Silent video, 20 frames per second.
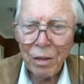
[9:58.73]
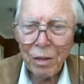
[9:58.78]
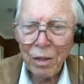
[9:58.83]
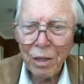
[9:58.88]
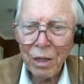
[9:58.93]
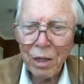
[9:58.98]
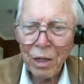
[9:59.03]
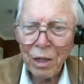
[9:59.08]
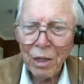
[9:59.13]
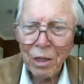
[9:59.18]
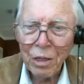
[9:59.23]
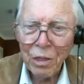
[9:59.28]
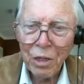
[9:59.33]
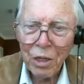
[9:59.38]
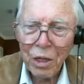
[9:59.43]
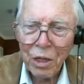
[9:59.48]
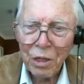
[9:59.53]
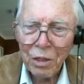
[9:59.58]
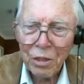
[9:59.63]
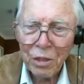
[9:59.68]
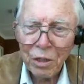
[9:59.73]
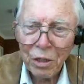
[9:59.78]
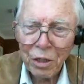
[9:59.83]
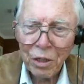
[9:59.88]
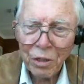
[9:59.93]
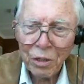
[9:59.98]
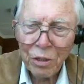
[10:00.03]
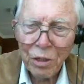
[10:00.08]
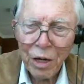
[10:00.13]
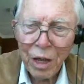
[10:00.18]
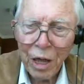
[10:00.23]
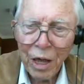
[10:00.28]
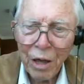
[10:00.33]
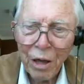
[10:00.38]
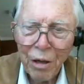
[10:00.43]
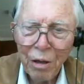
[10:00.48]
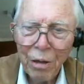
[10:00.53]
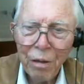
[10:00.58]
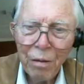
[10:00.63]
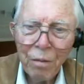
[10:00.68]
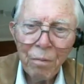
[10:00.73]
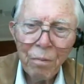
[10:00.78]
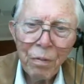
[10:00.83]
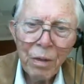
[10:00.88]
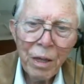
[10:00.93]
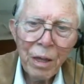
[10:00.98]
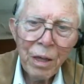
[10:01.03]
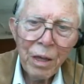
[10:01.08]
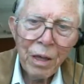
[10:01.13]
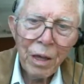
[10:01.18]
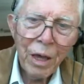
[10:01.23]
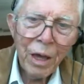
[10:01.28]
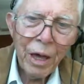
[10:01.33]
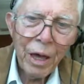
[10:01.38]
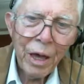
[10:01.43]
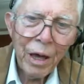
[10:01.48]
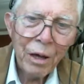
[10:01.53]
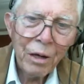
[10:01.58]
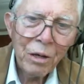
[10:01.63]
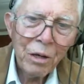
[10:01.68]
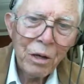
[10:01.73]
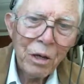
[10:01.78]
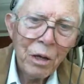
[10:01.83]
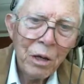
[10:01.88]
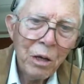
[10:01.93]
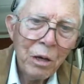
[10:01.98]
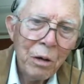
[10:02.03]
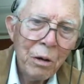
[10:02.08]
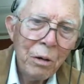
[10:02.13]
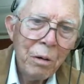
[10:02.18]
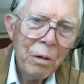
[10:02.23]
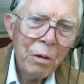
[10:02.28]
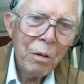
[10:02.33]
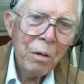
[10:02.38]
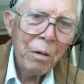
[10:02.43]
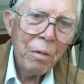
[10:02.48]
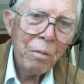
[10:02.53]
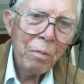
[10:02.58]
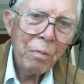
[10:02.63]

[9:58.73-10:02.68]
The disc is now out here,